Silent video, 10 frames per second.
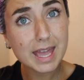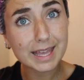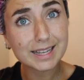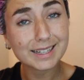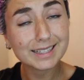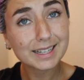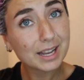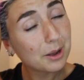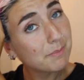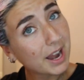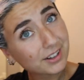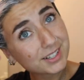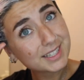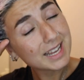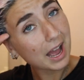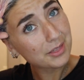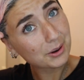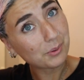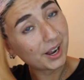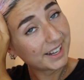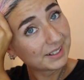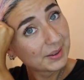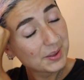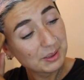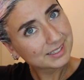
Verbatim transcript: thick compared to the other one.